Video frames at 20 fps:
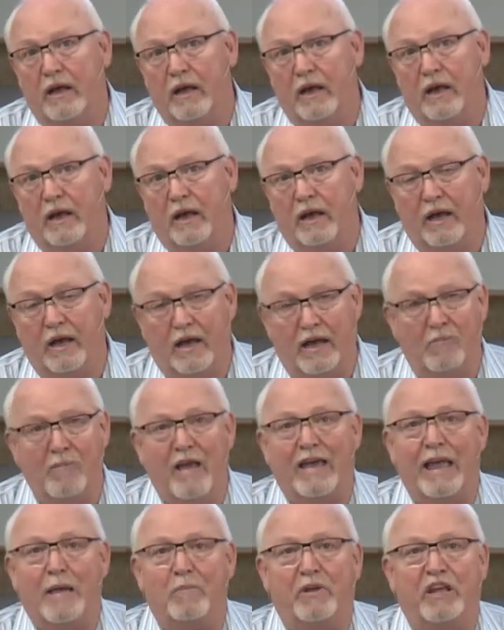uh, and
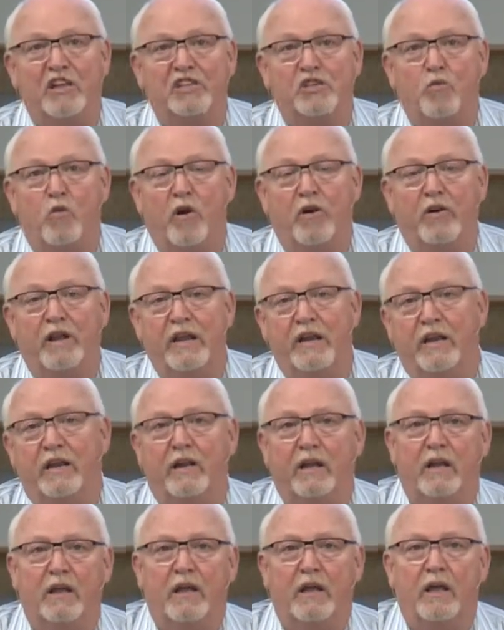make application where needed.
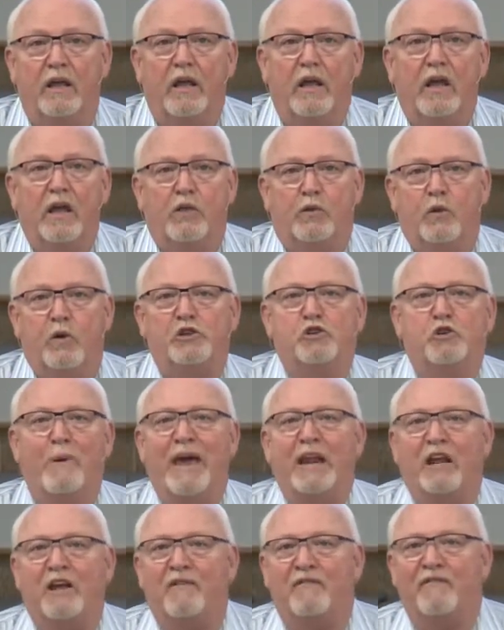Three
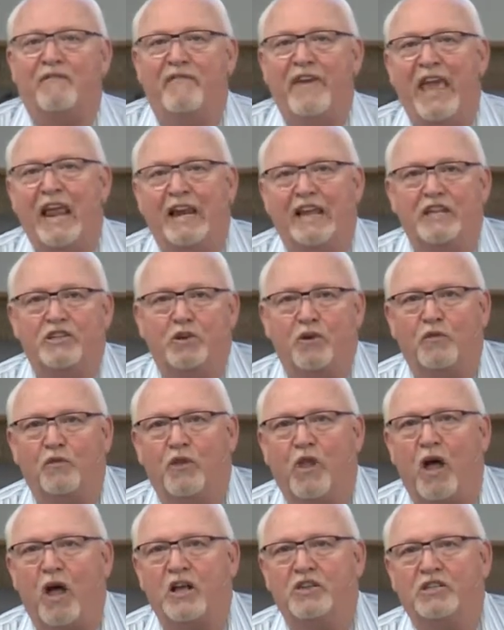dramatic failings or
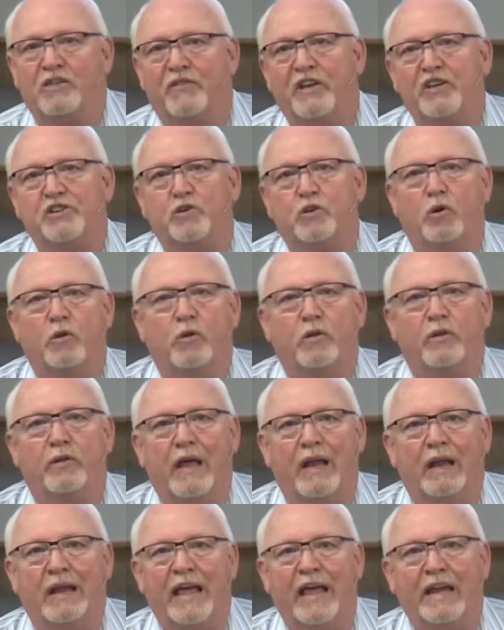flaws of Israel
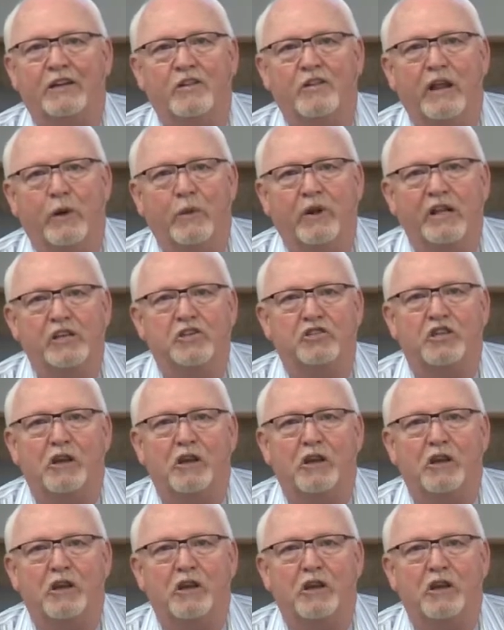that led to their religious